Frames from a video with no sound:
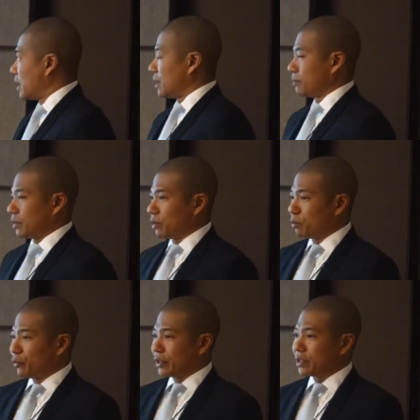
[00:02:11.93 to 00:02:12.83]

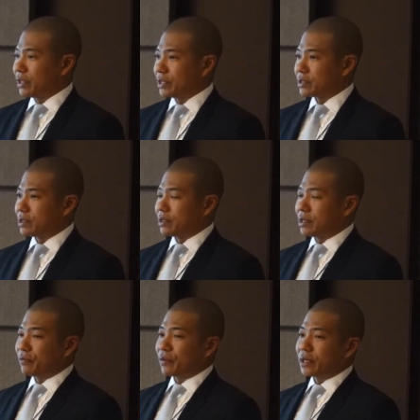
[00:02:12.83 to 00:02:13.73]
moving to these
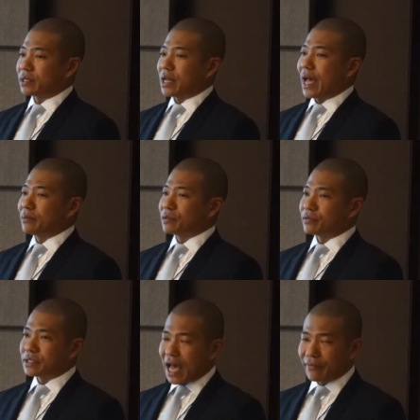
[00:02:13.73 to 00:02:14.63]
different types
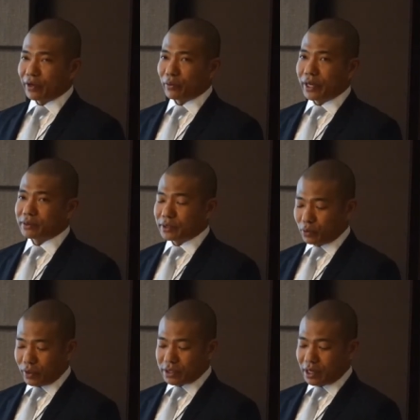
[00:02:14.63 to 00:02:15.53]
of staffing
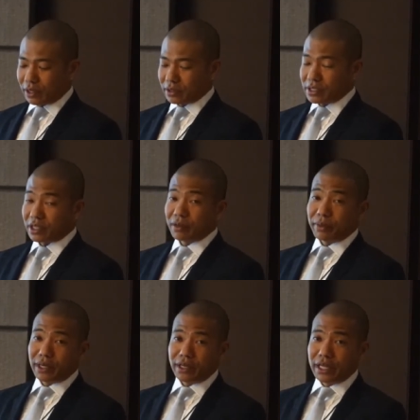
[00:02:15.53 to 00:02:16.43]
arrangements where it's not just going to
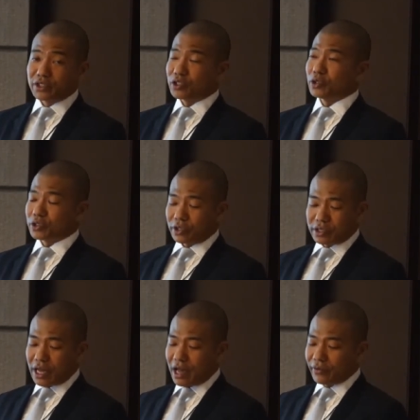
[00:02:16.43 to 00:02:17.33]
be institutional
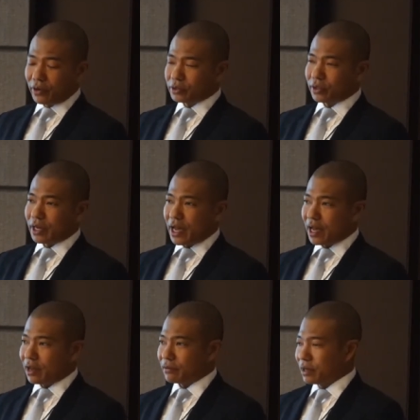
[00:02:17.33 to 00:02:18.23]
staff. You're also going to
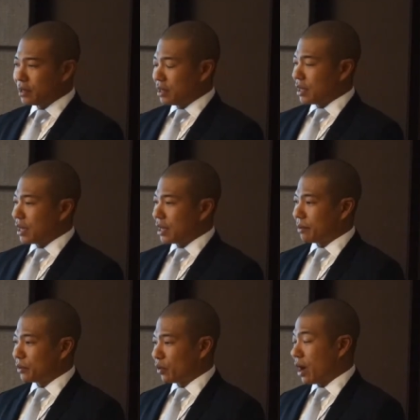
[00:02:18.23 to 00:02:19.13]
have
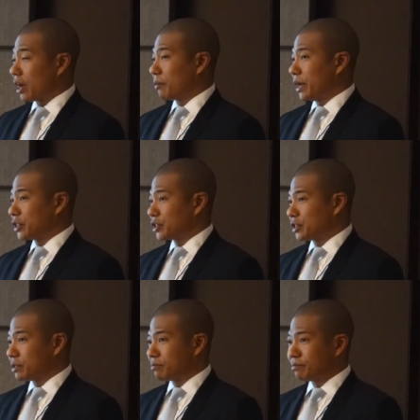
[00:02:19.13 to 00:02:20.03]

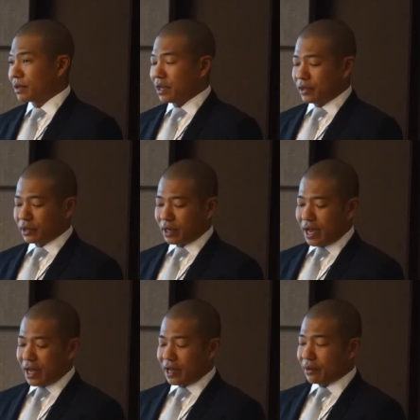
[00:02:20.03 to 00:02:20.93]
automation. You're going
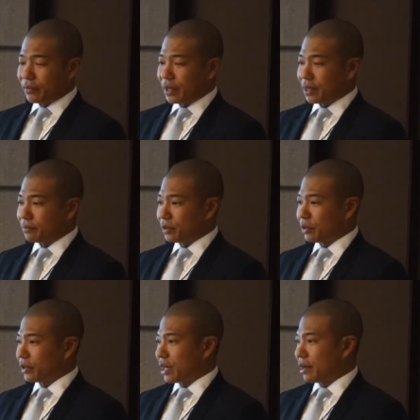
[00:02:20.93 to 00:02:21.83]
to
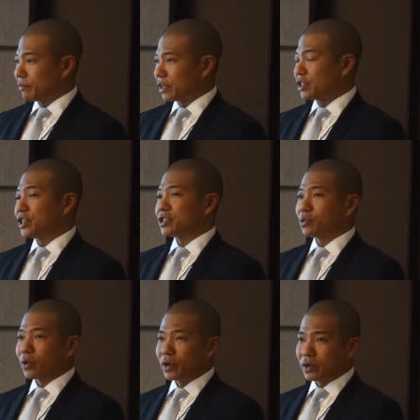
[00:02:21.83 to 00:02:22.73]
have
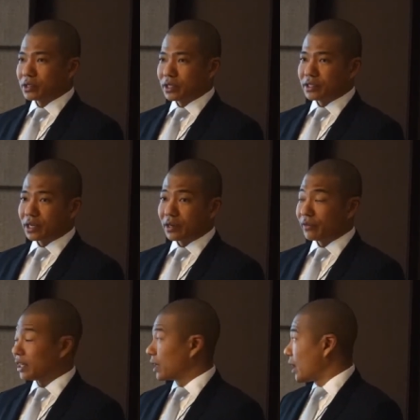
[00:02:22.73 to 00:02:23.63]
contingent workers in this kind
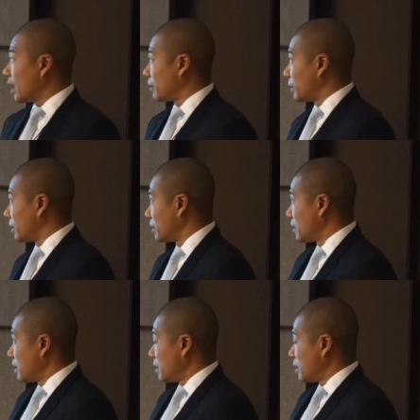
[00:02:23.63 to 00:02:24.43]
of gig economy.